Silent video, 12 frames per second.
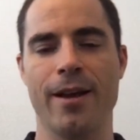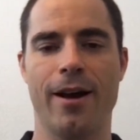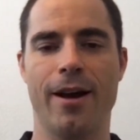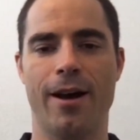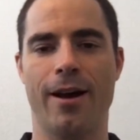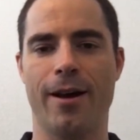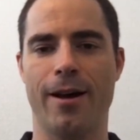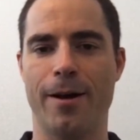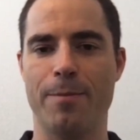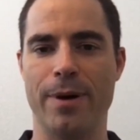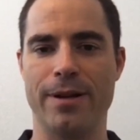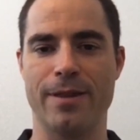
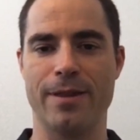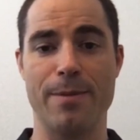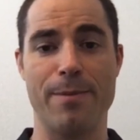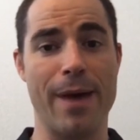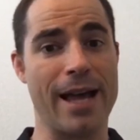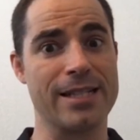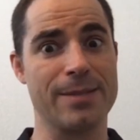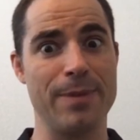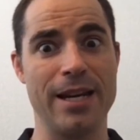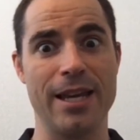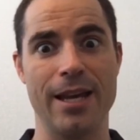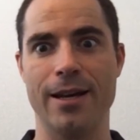But the mass
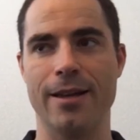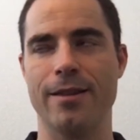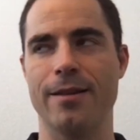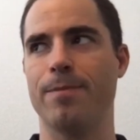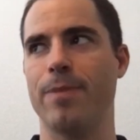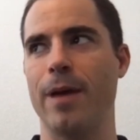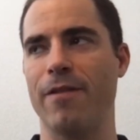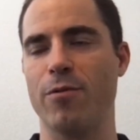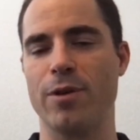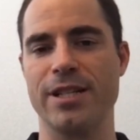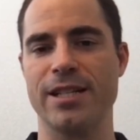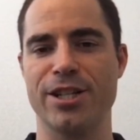media and
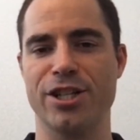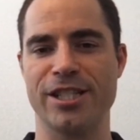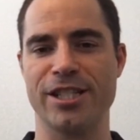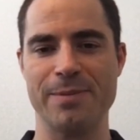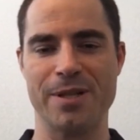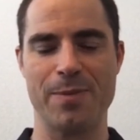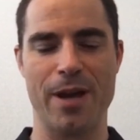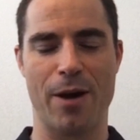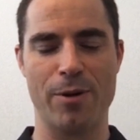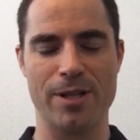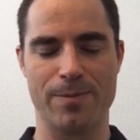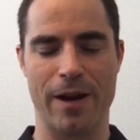everyone's attention seems to be on
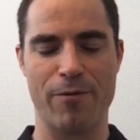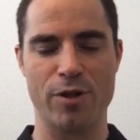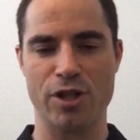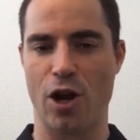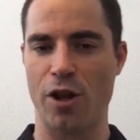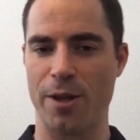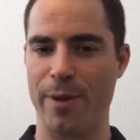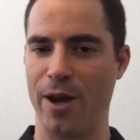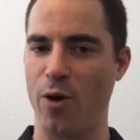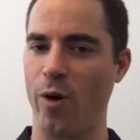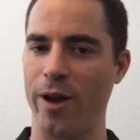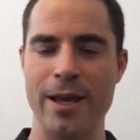what everyone's calling
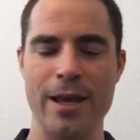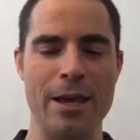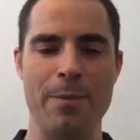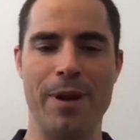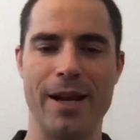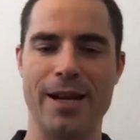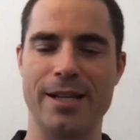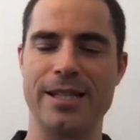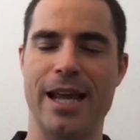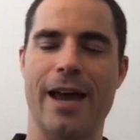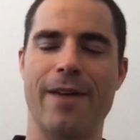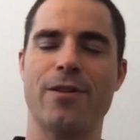Bitcoin, but it doesn't
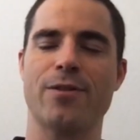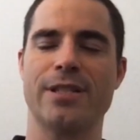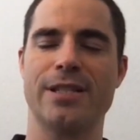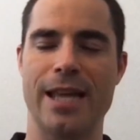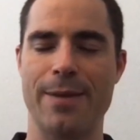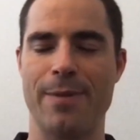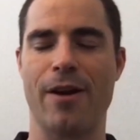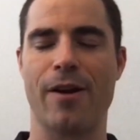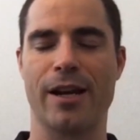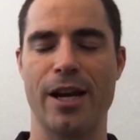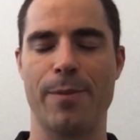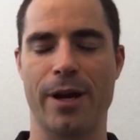have those same
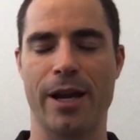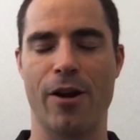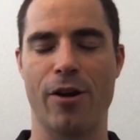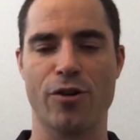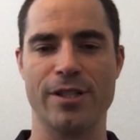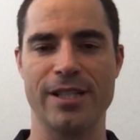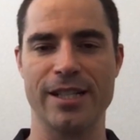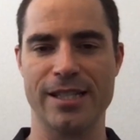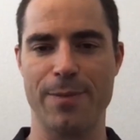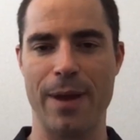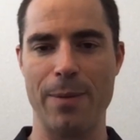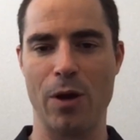economic characteristics
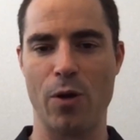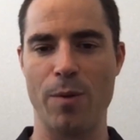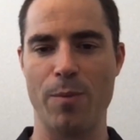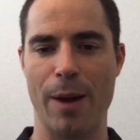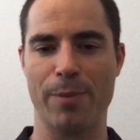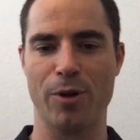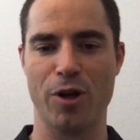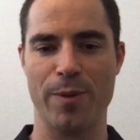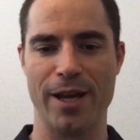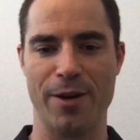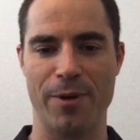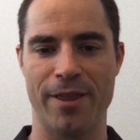that made Bitcoin popular to
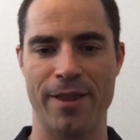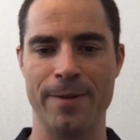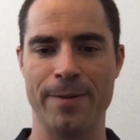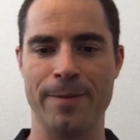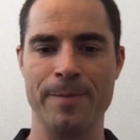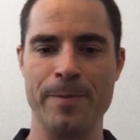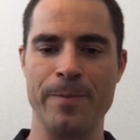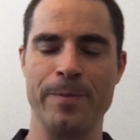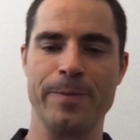begin with.